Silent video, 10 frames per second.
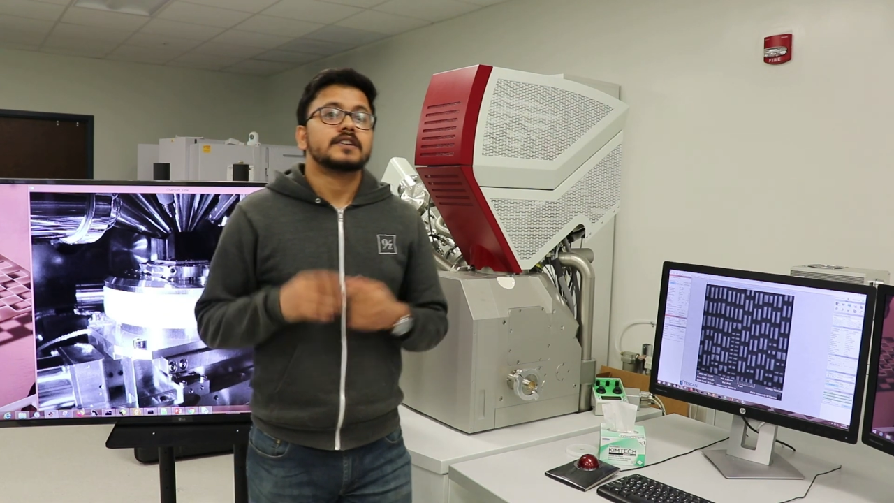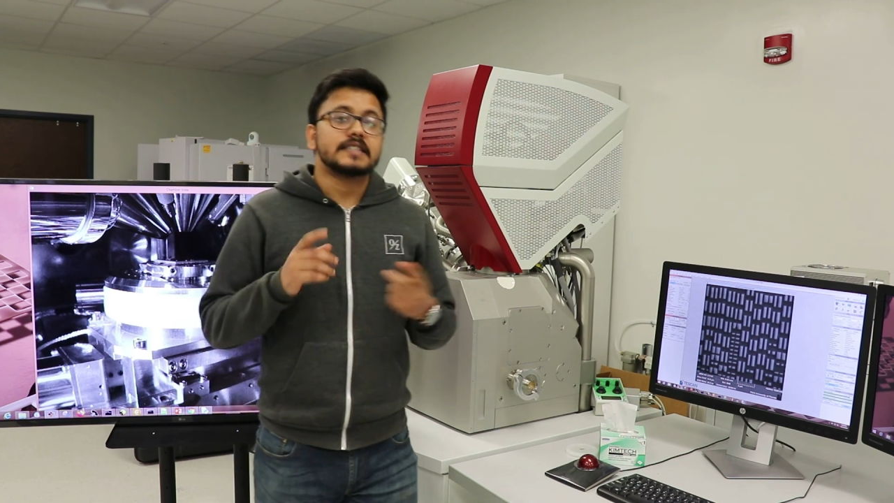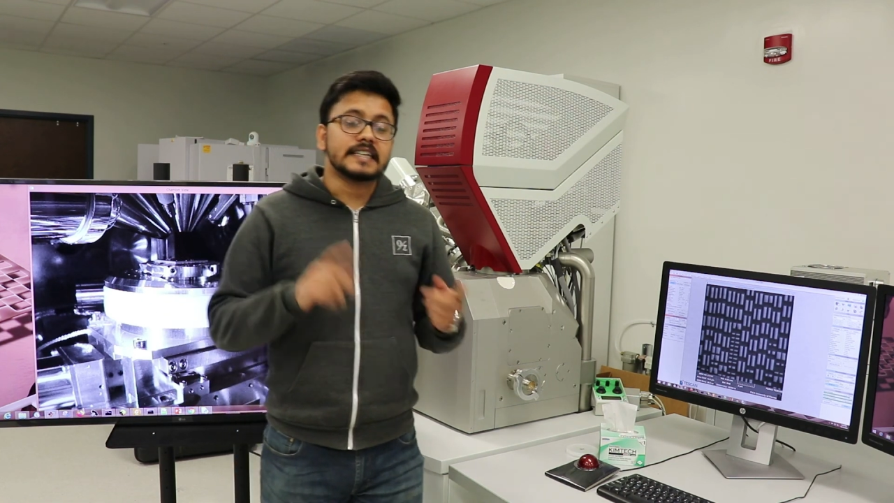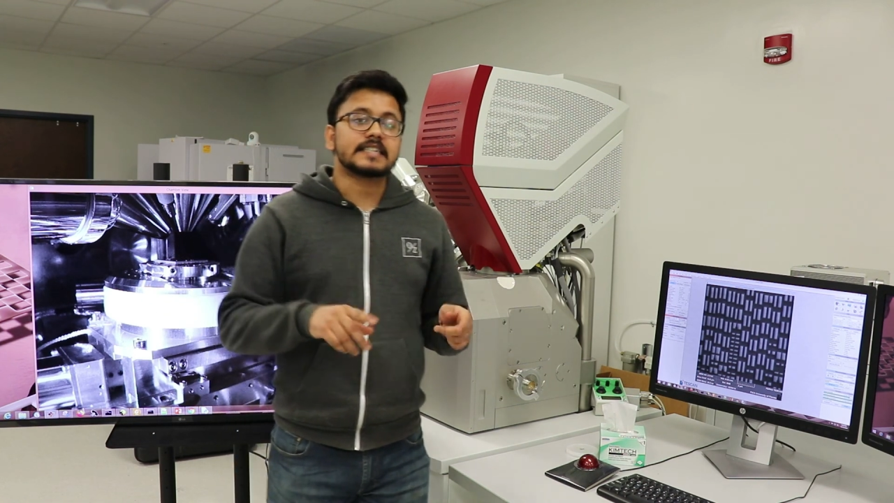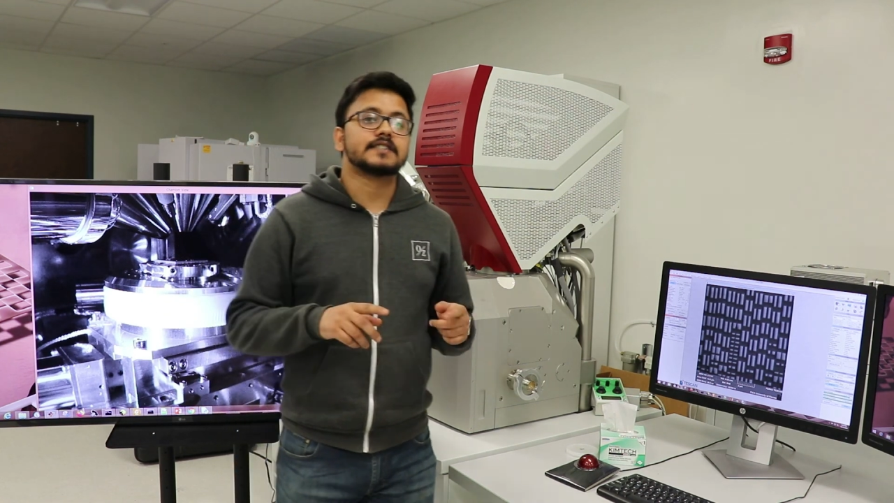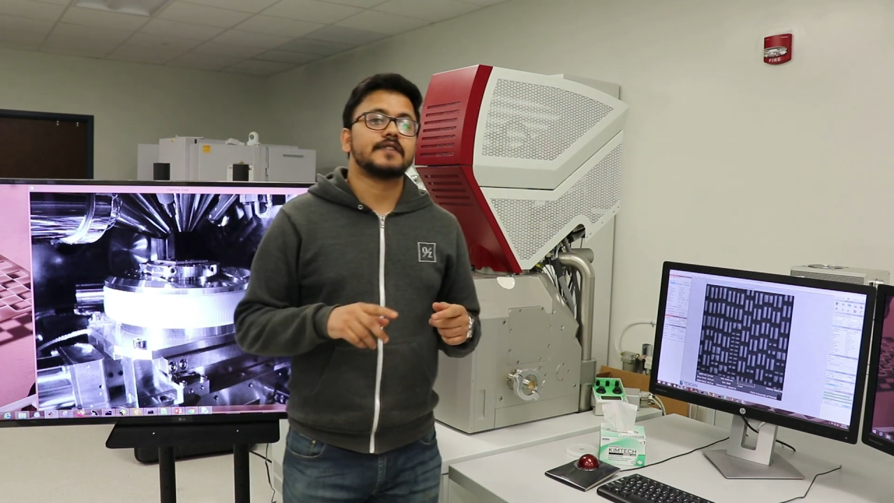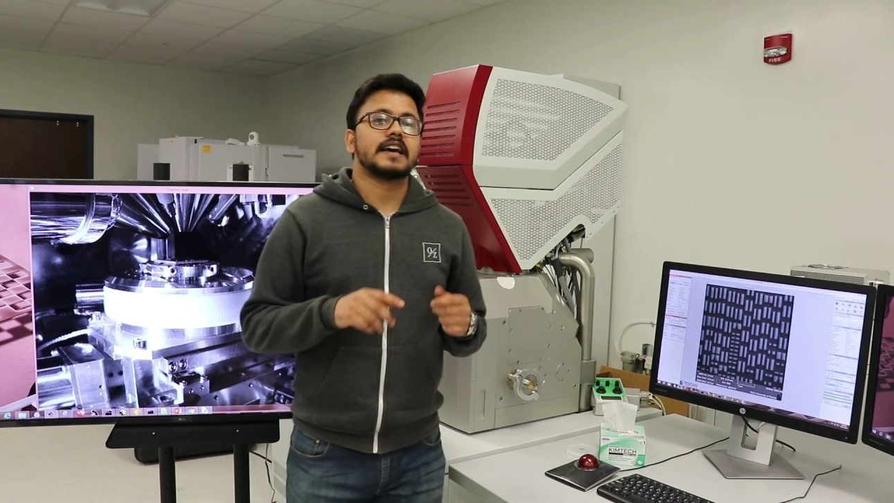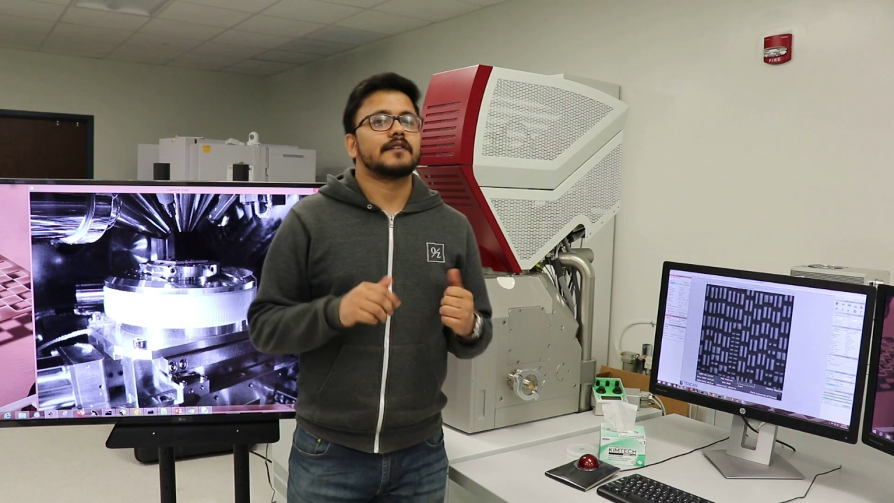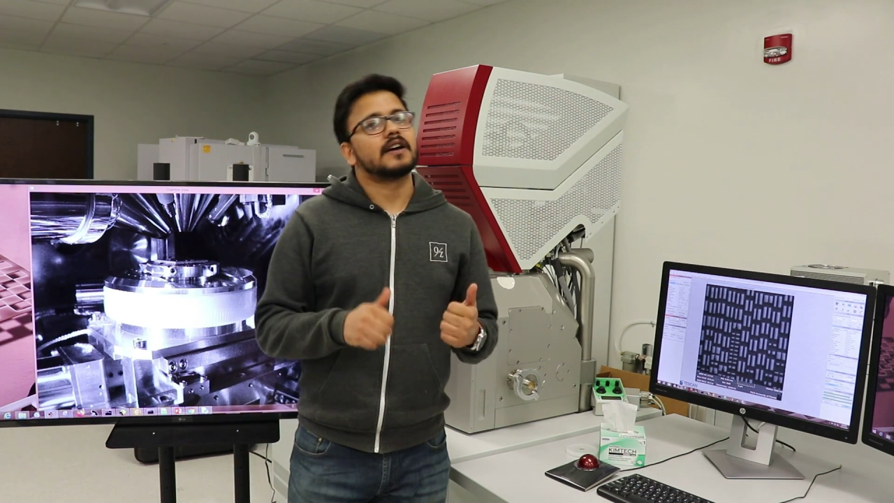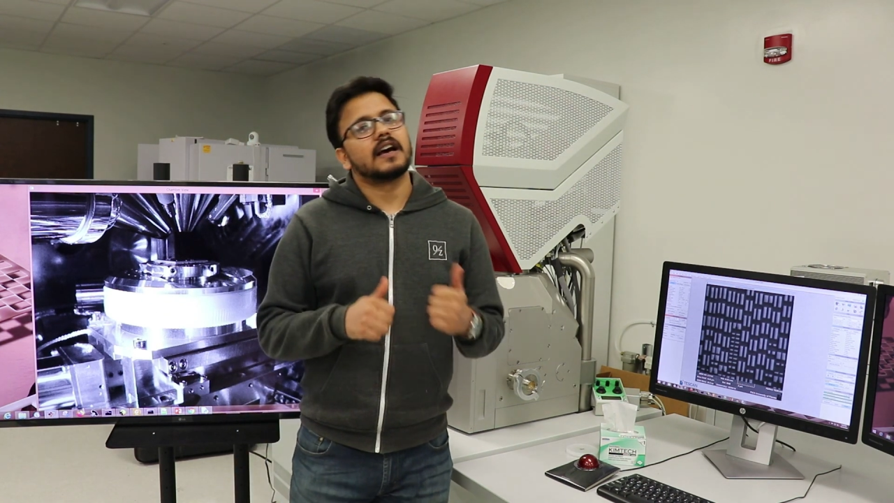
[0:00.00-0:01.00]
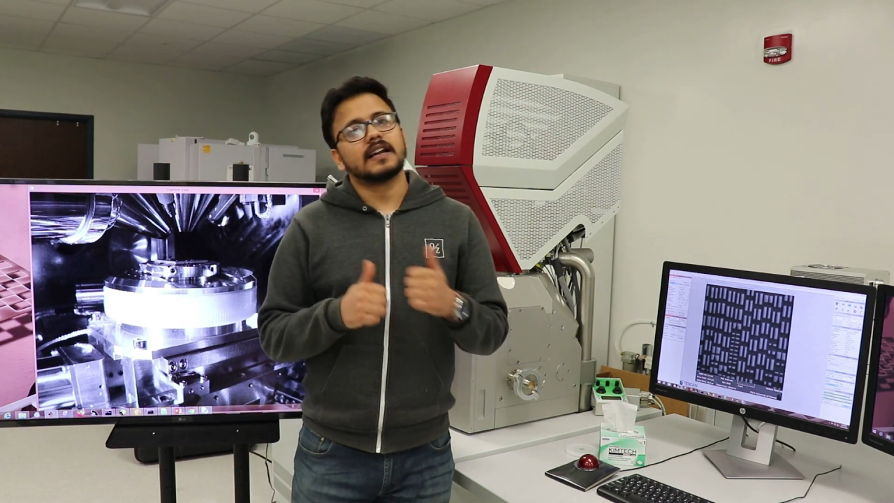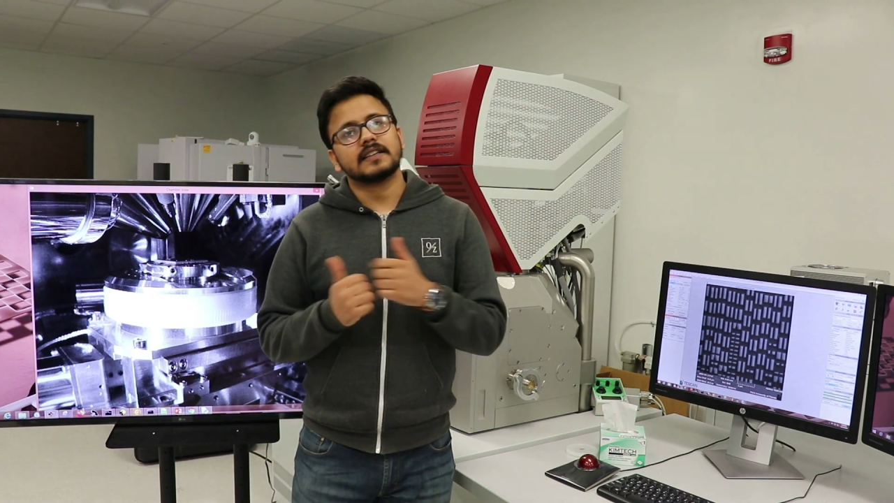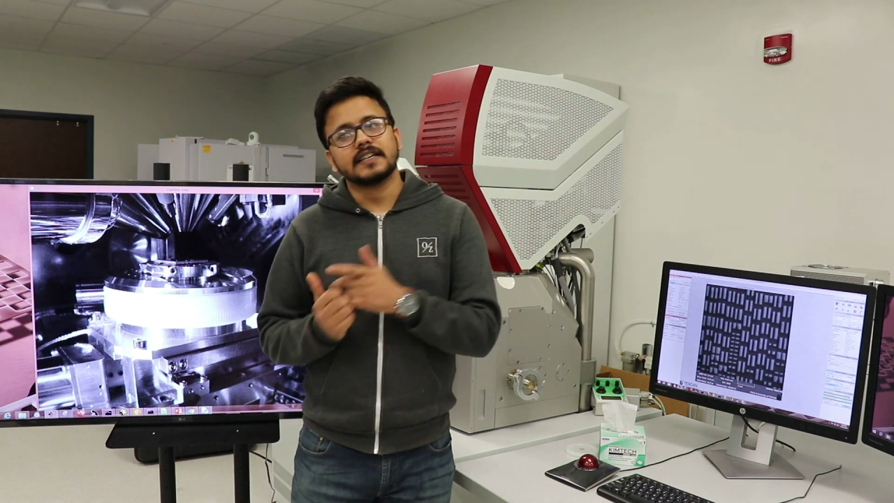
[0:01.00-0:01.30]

This is where our another